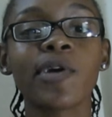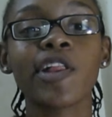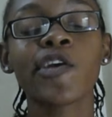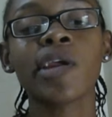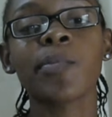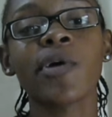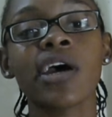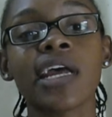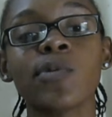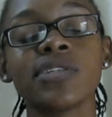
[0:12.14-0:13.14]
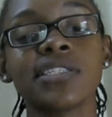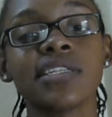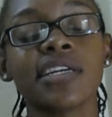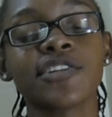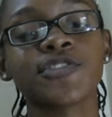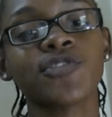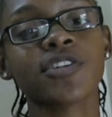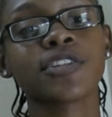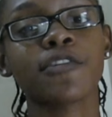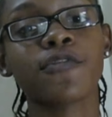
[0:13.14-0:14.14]
gonna keep on and I was the
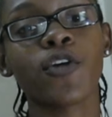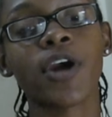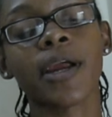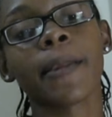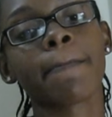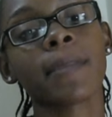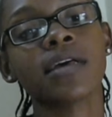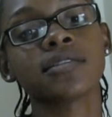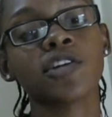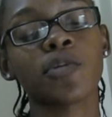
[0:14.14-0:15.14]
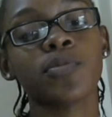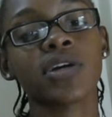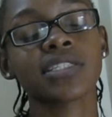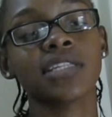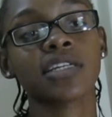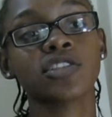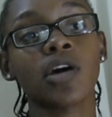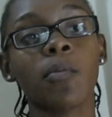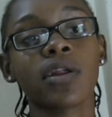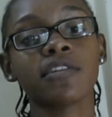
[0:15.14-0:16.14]
instructor for South Block's next
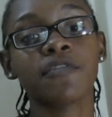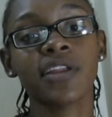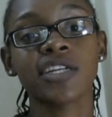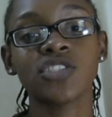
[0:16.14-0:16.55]
top model fitness